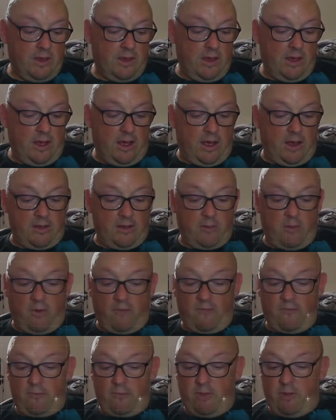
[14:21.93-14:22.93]
And the
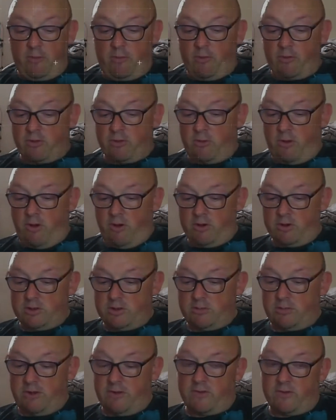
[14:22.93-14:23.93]
book The Martian,
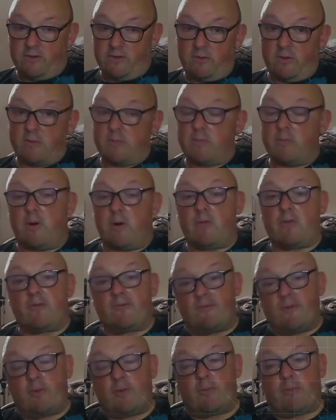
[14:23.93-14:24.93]
based on the
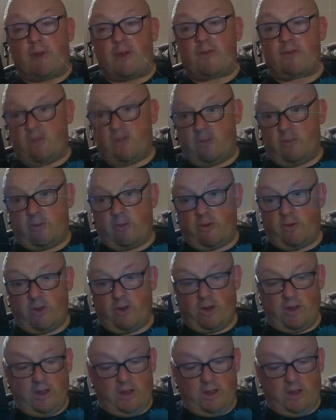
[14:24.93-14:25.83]
film based on the book.